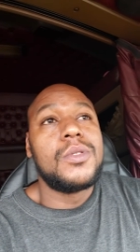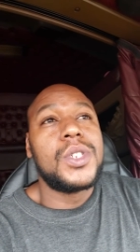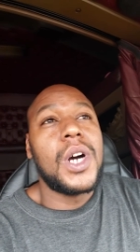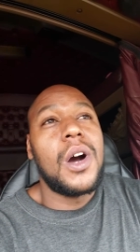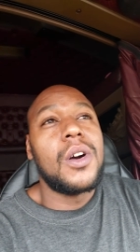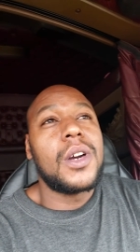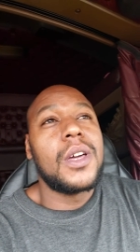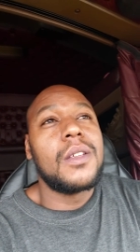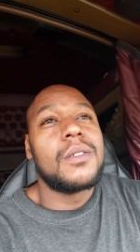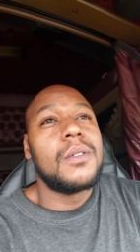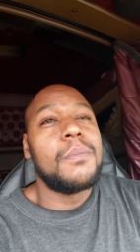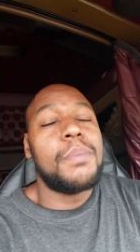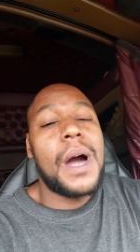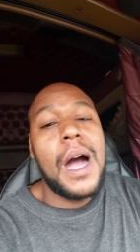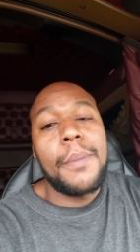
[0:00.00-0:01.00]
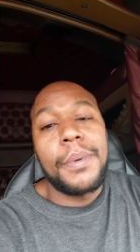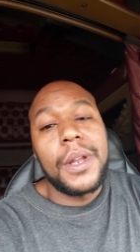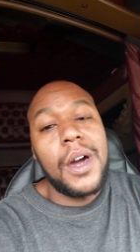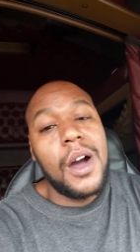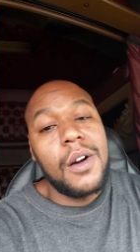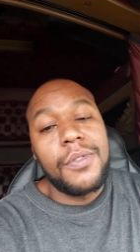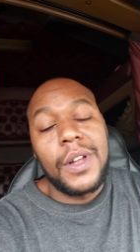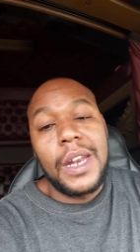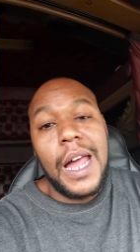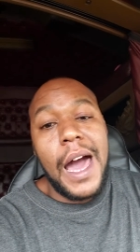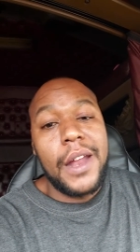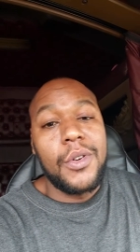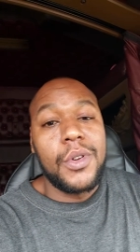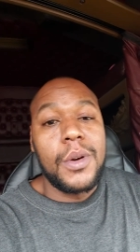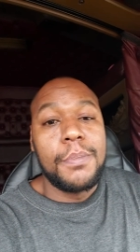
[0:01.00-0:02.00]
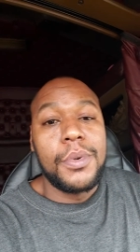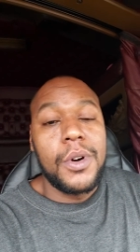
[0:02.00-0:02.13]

talking, popping off a lot on